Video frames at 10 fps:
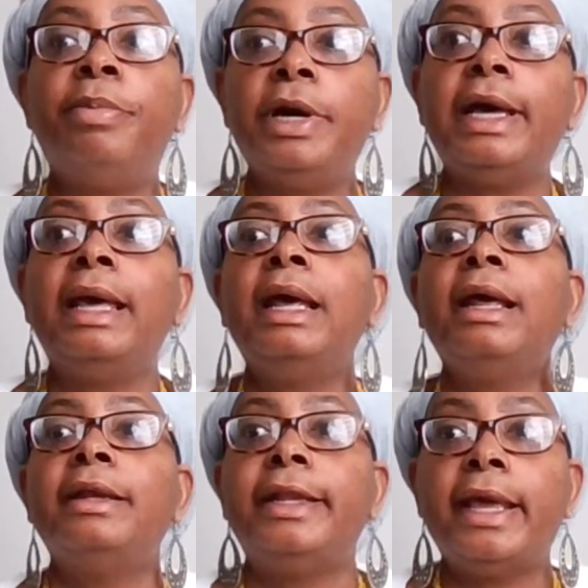But
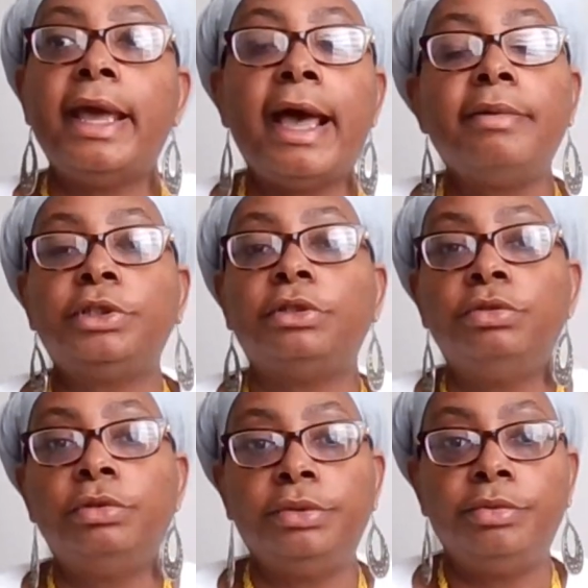they
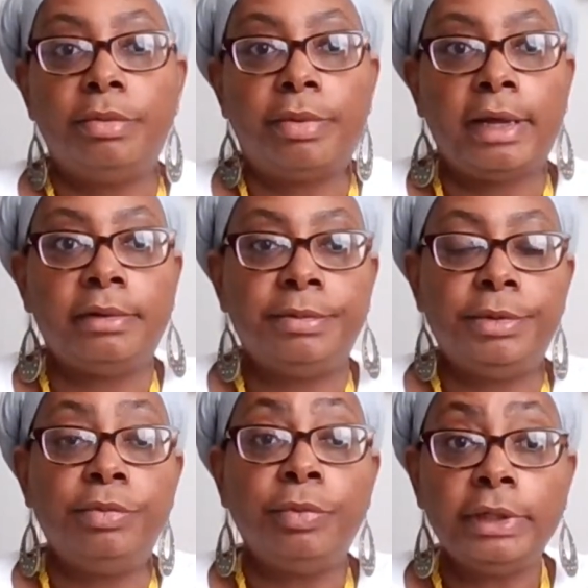absolutely would probably
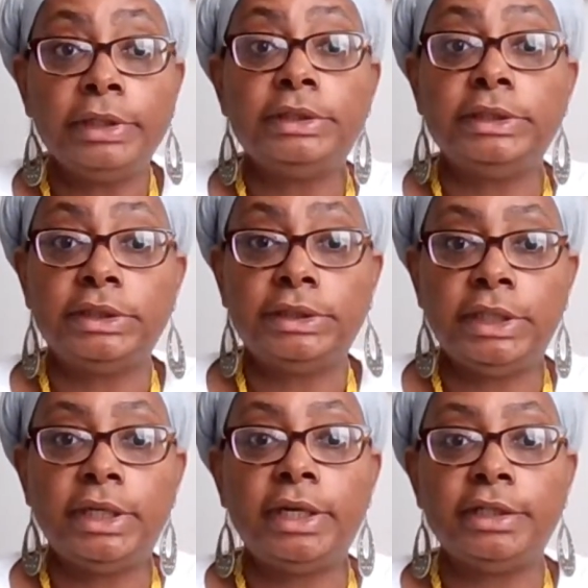be willing to
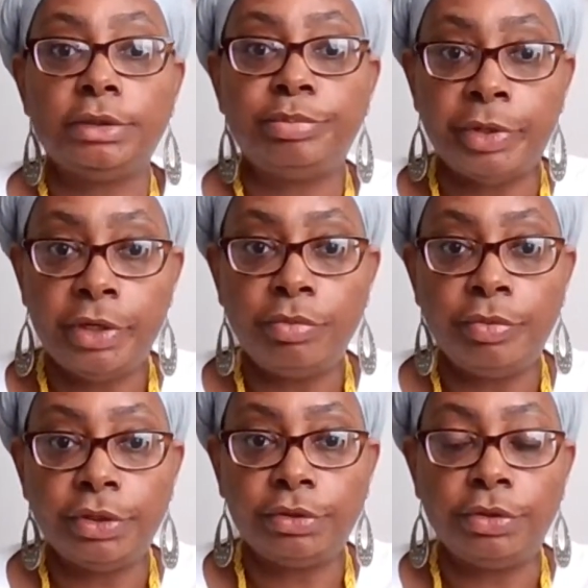sit and speak
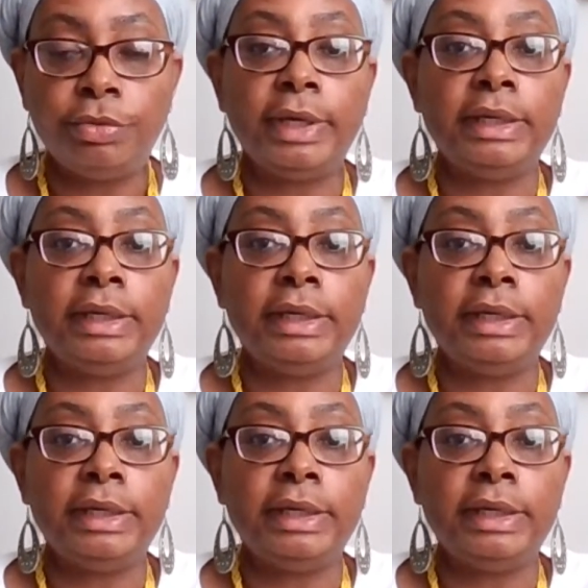with you